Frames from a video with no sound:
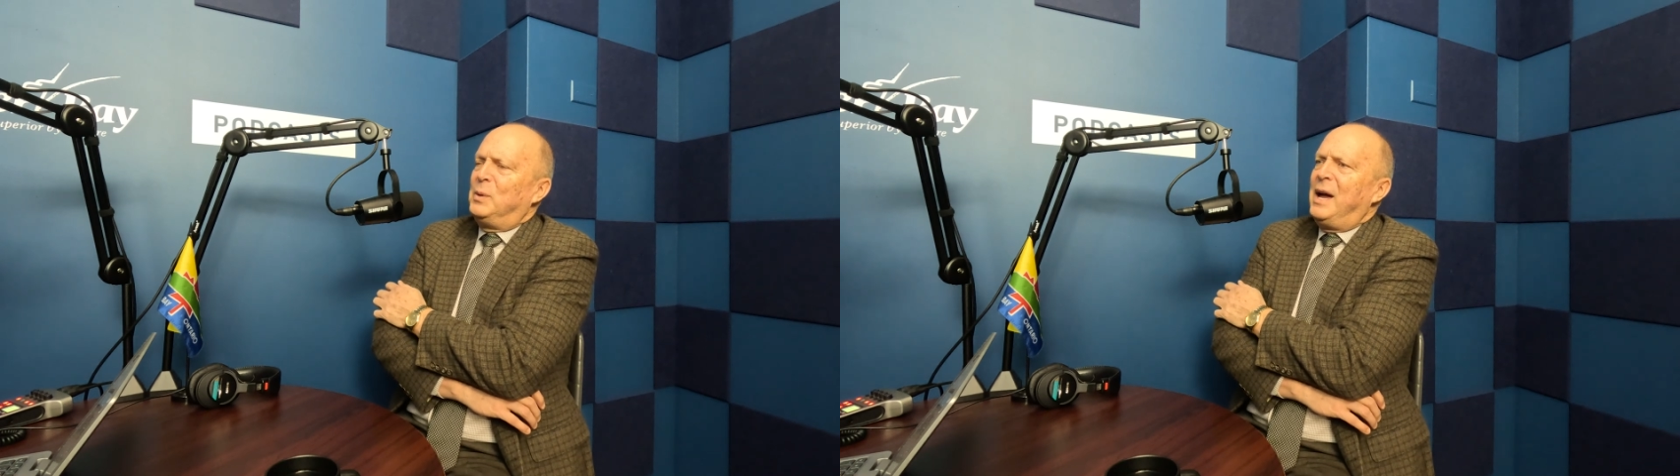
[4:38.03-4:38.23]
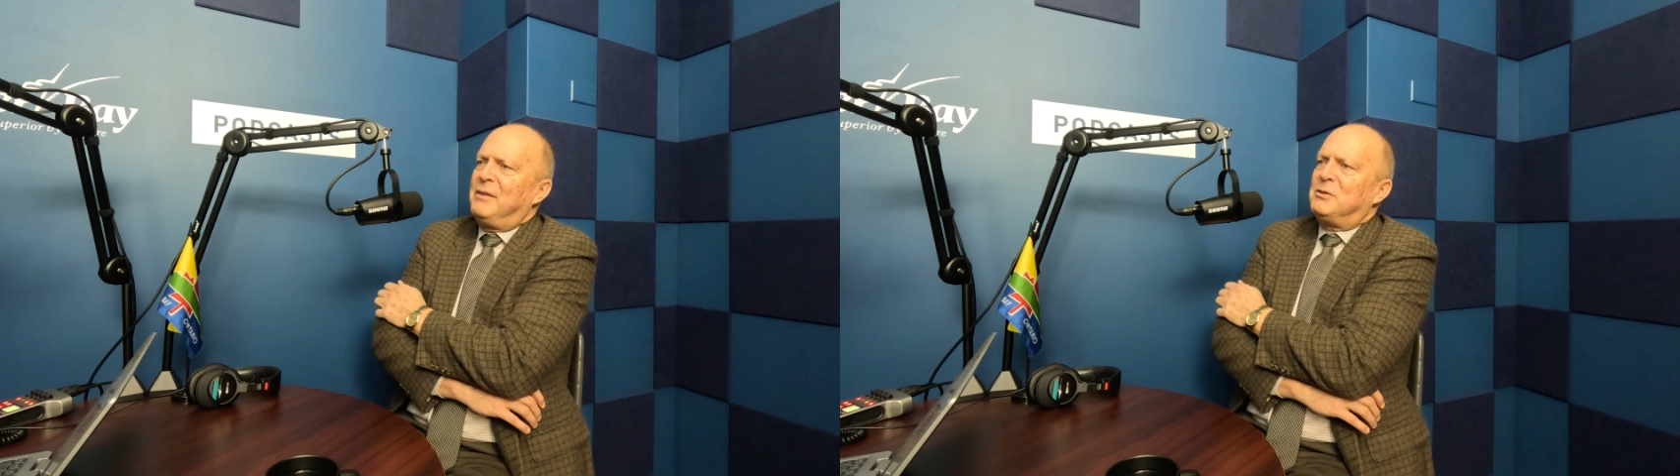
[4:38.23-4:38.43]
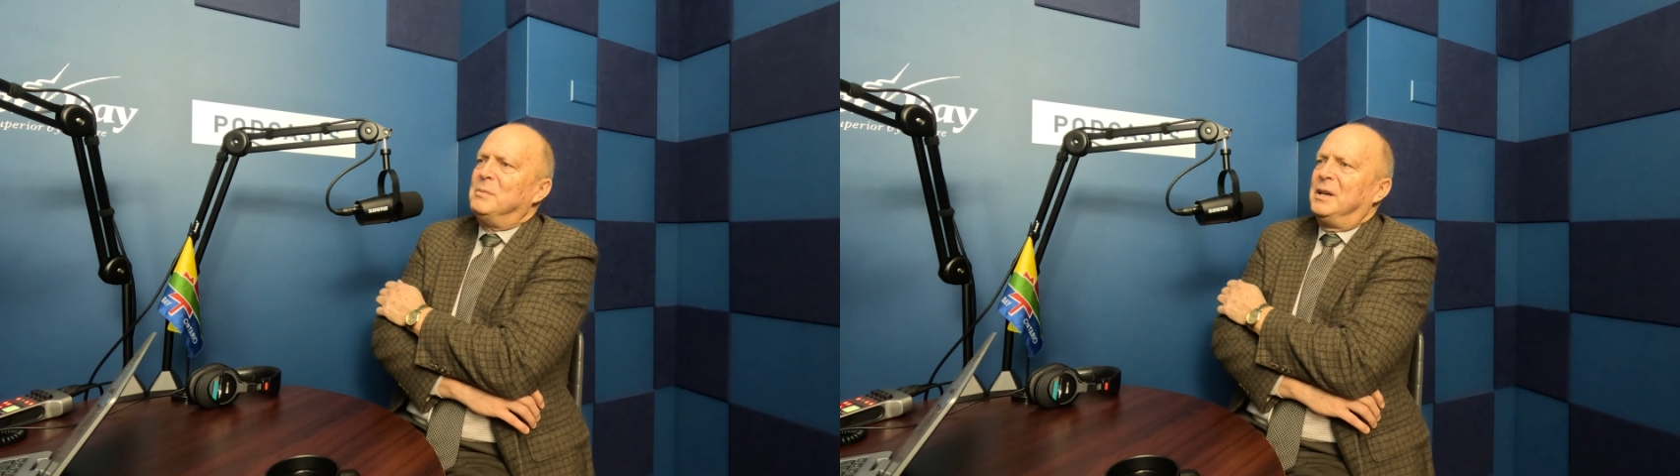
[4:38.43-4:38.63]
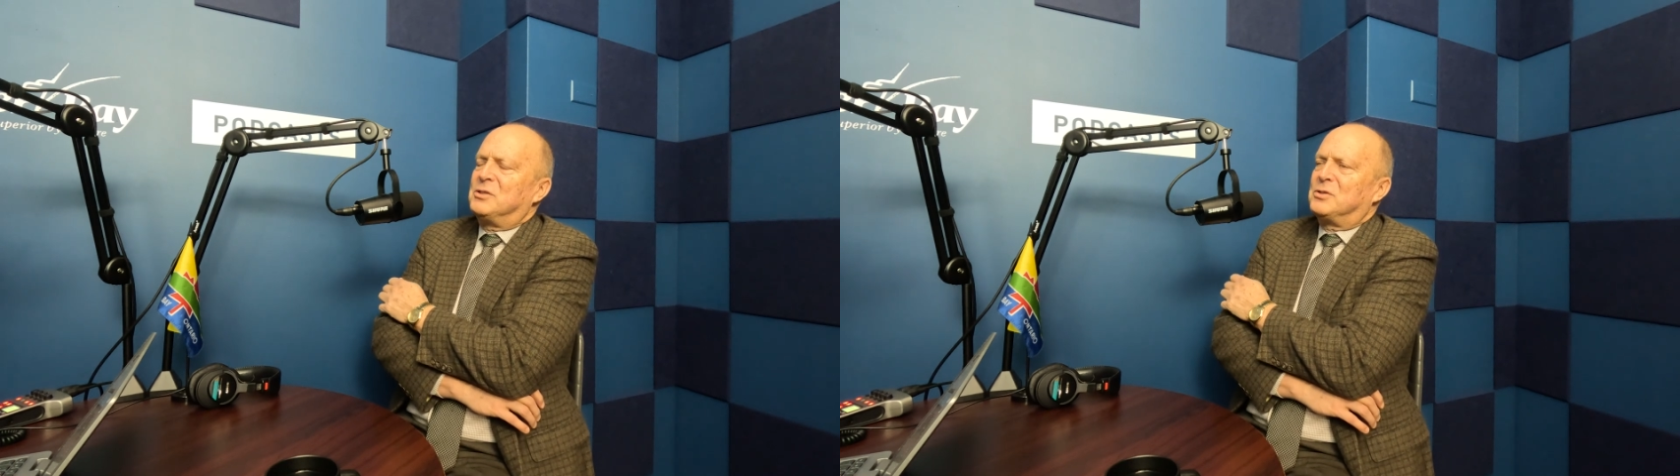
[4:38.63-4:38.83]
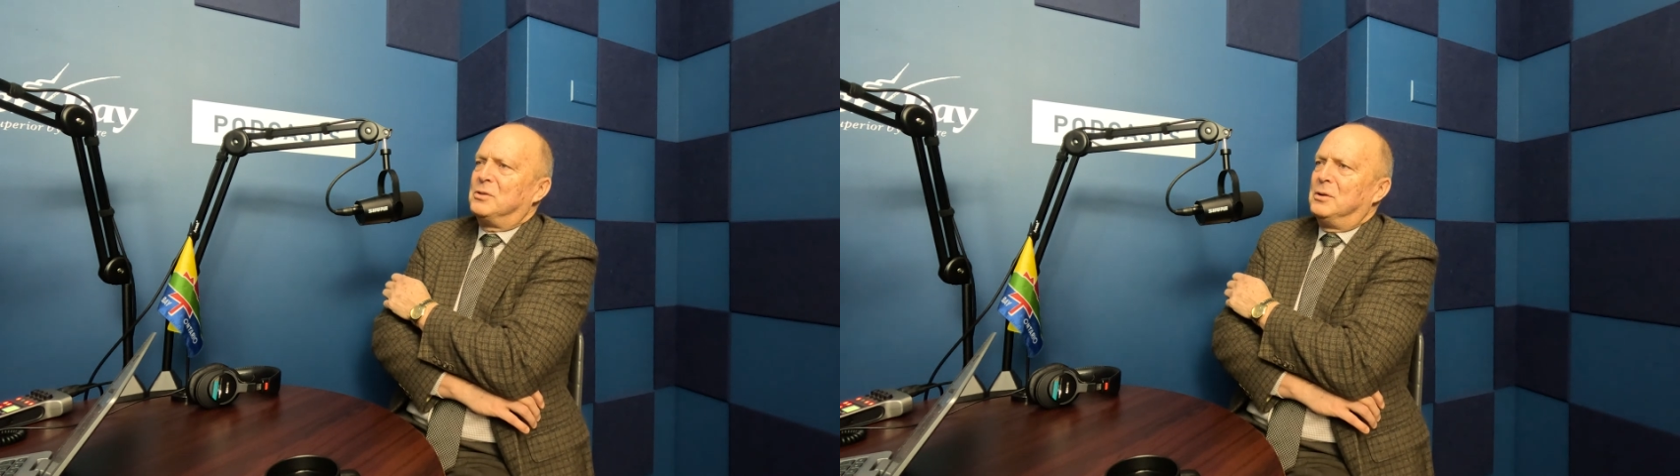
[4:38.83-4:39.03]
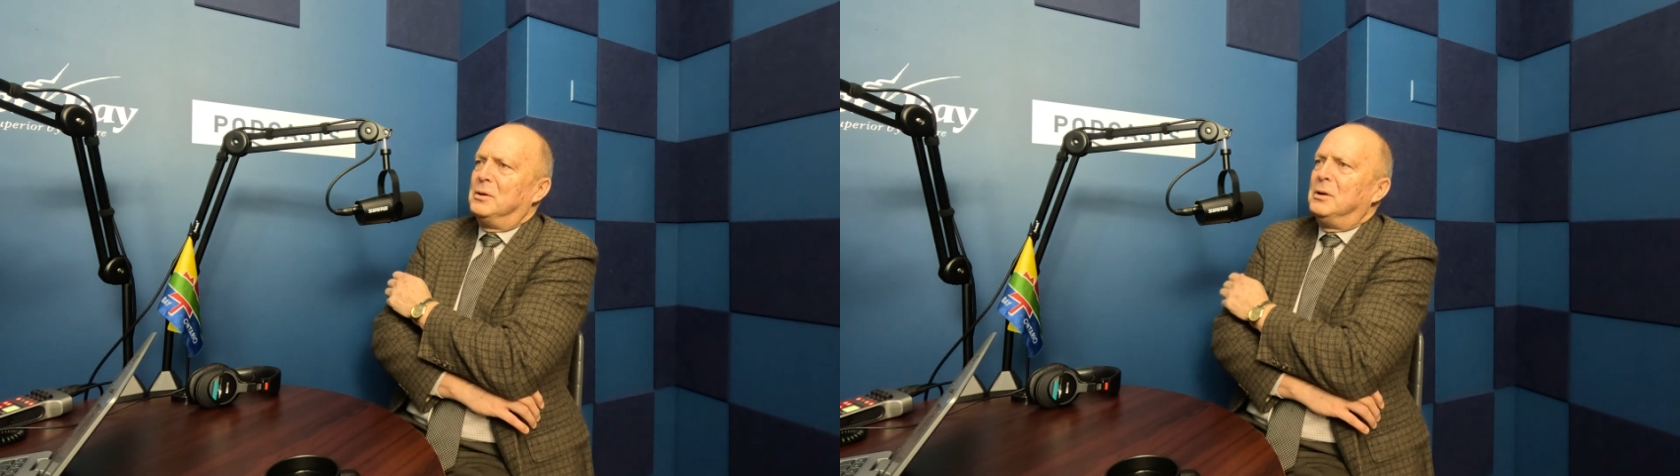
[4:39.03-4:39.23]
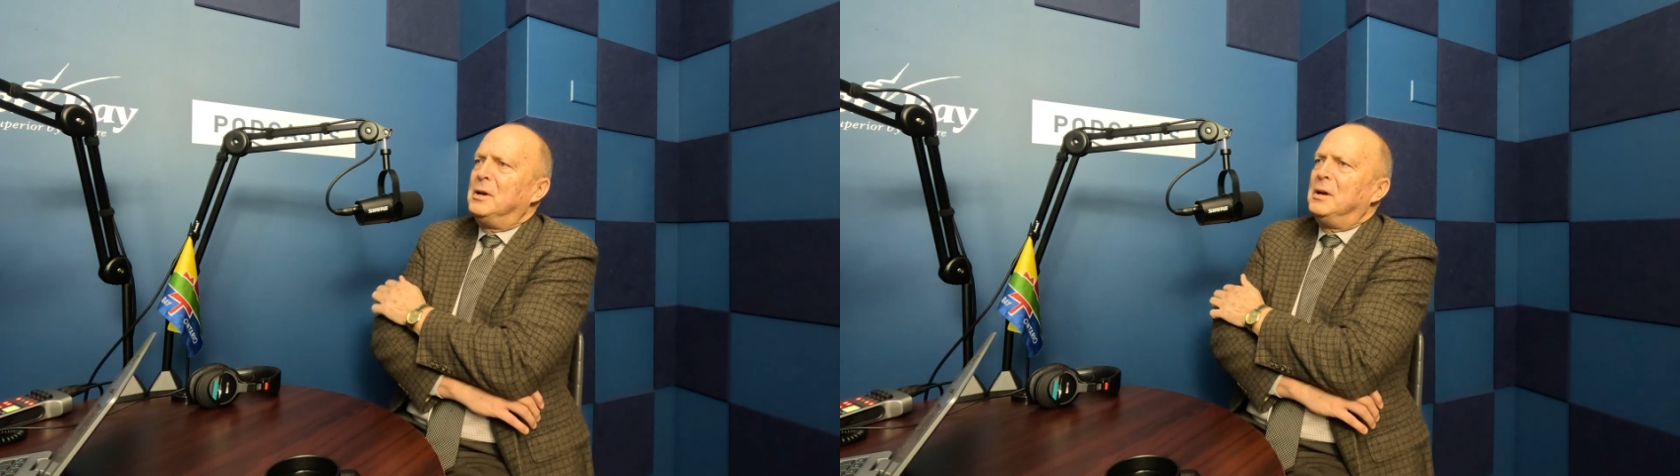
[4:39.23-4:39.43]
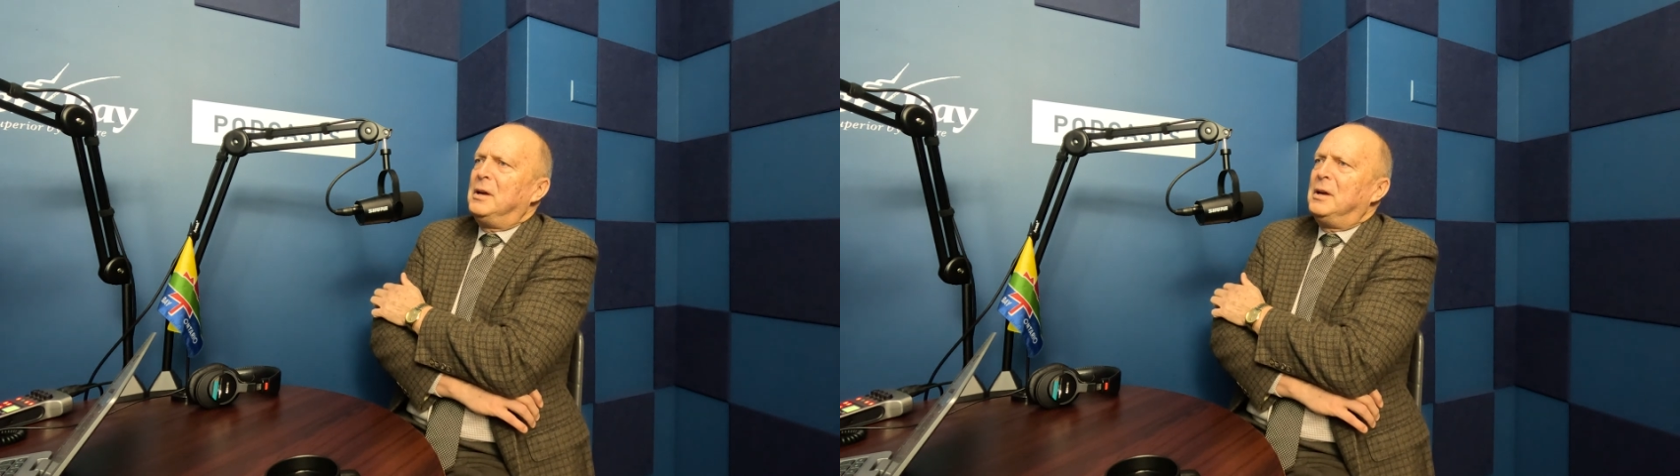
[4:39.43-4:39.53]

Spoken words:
we have to make sure